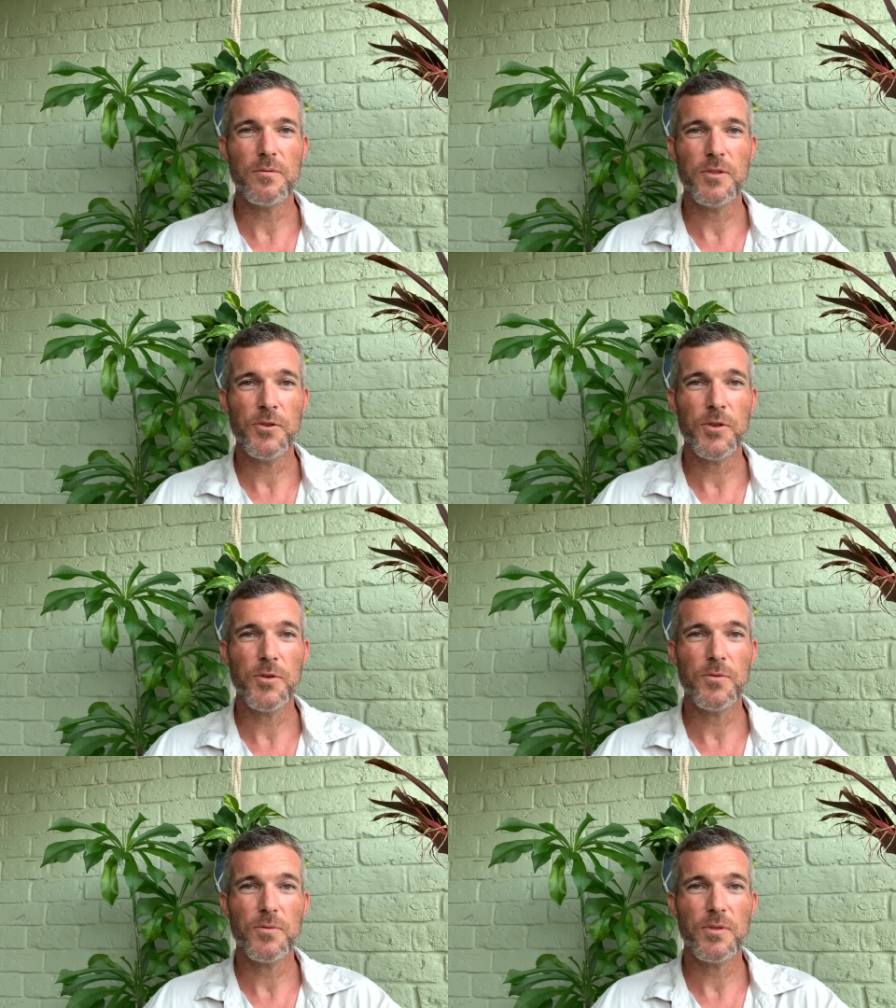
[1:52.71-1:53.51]

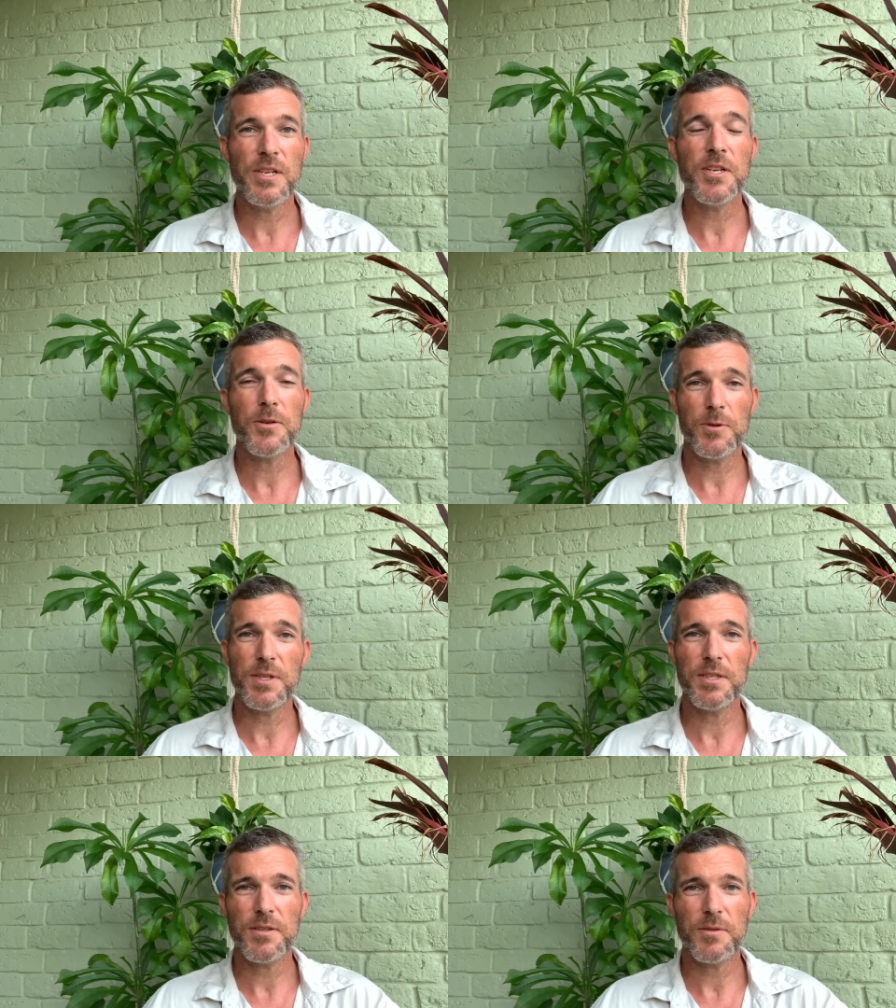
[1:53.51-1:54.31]

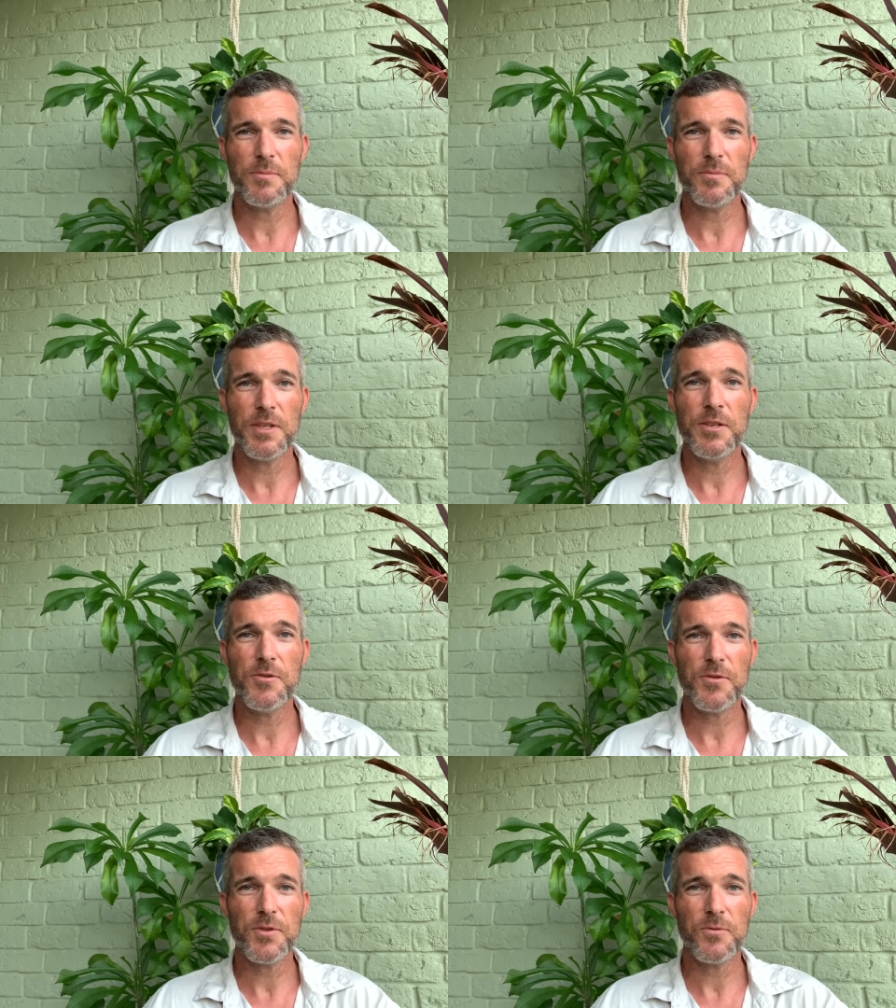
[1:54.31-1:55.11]
ecosystem in
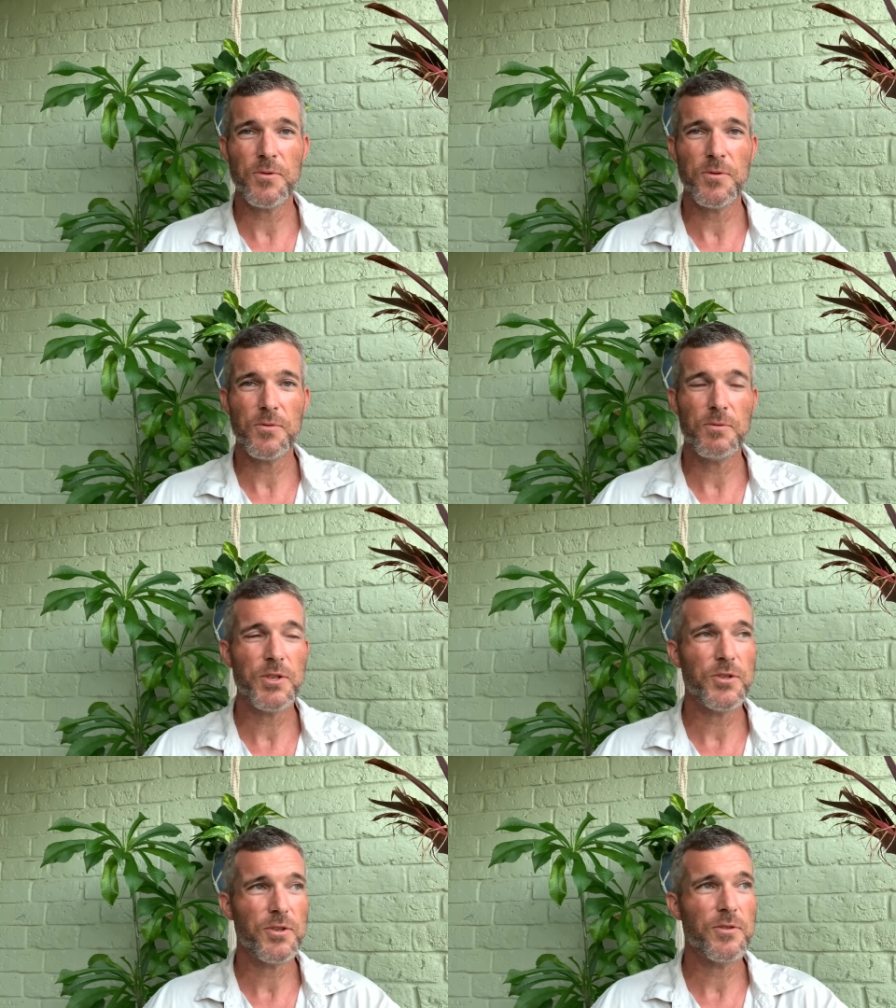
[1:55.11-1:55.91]
your soil,
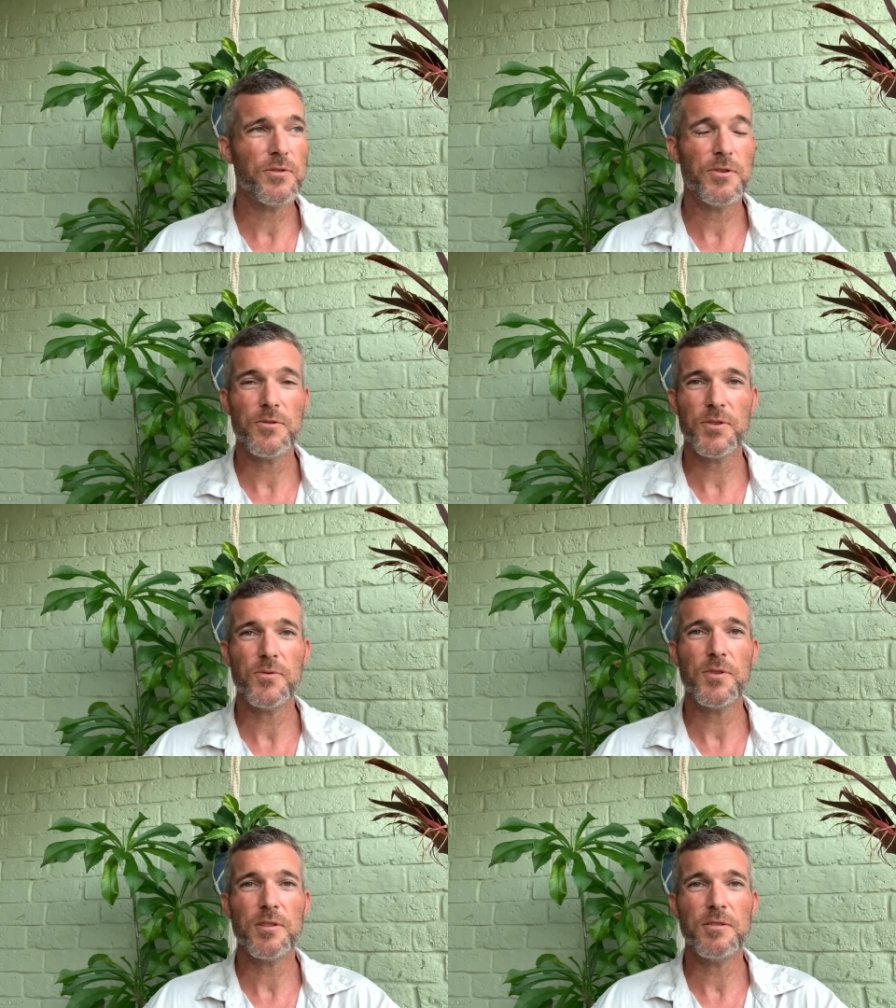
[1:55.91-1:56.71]
which your
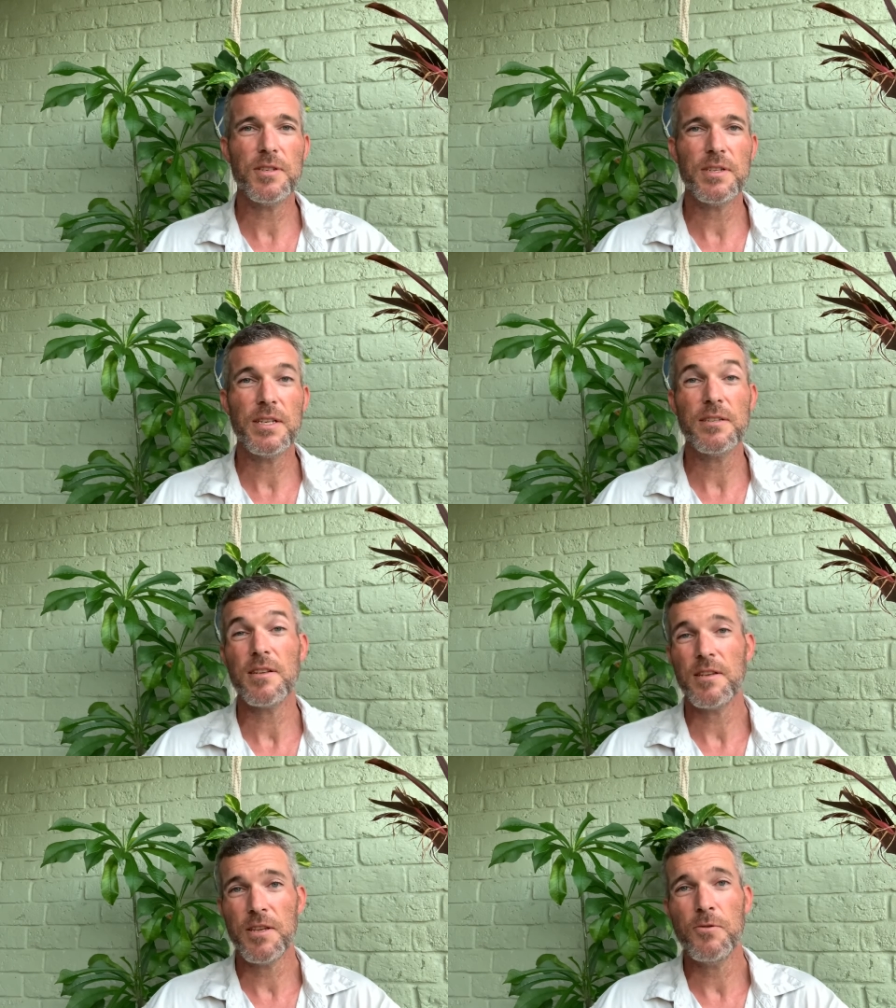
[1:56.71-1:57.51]
soil it's
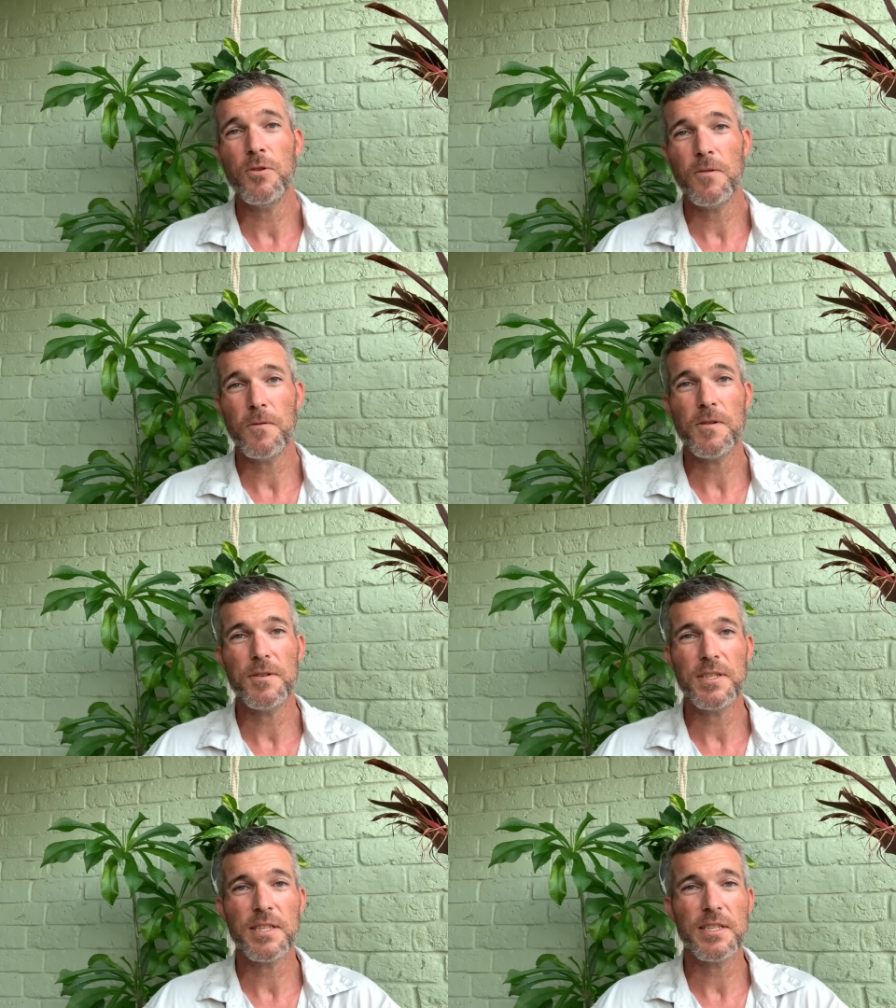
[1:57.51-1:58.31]
like a
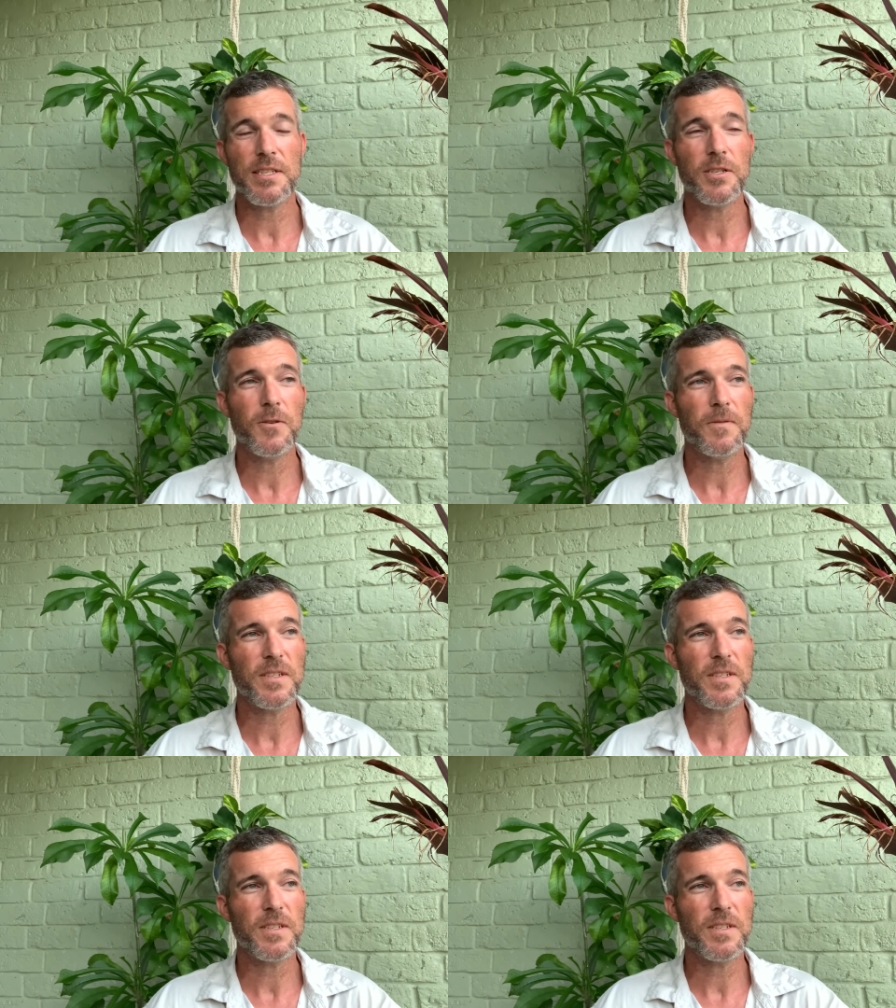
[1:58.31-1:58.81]
universe in itself.